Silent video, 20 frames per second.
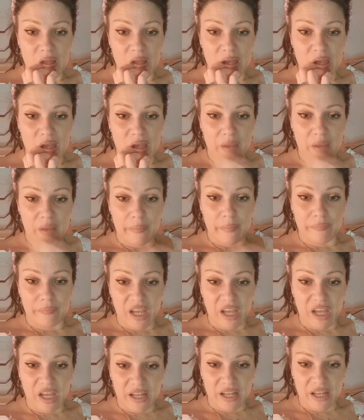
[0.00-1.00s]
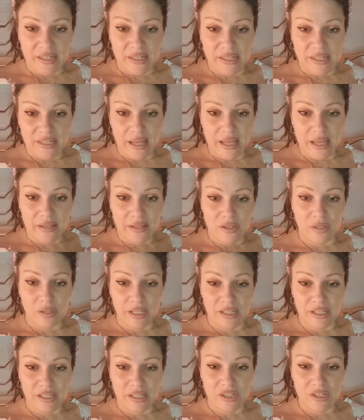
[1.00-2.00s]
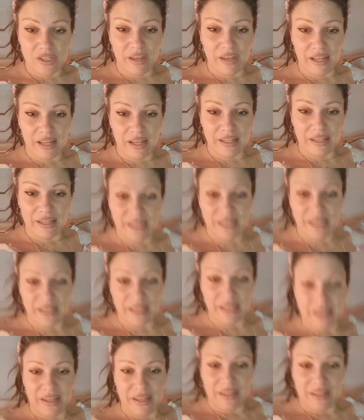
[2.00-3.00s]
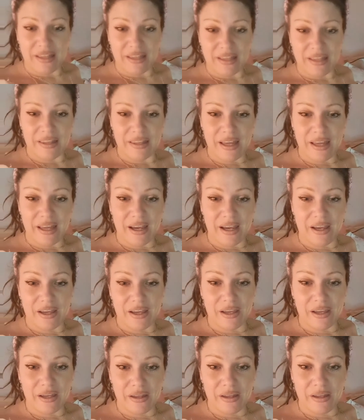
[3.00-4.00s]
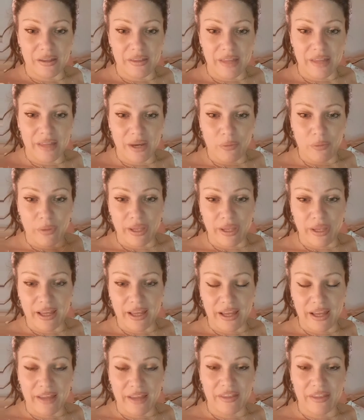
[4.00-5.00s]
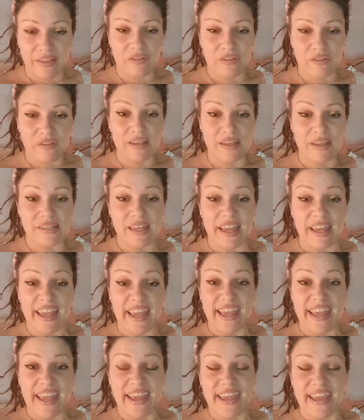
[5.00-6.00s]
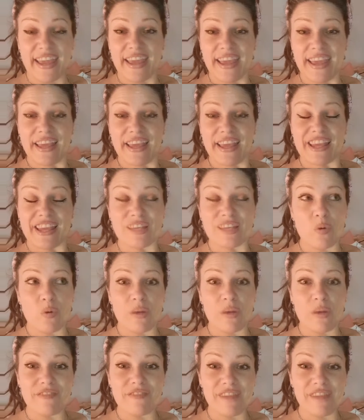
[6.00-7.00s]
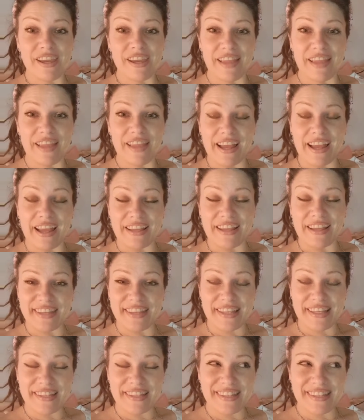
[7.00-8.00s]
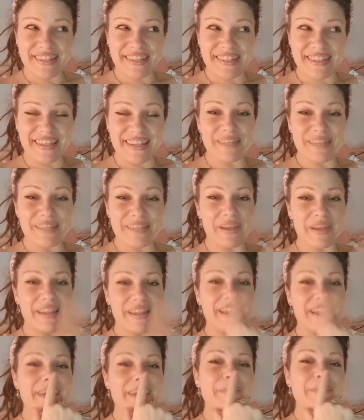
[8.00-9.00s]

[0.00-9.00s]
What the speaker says: Hard to settle into reality that we are the creators. It is, but when you realise it's a bit like,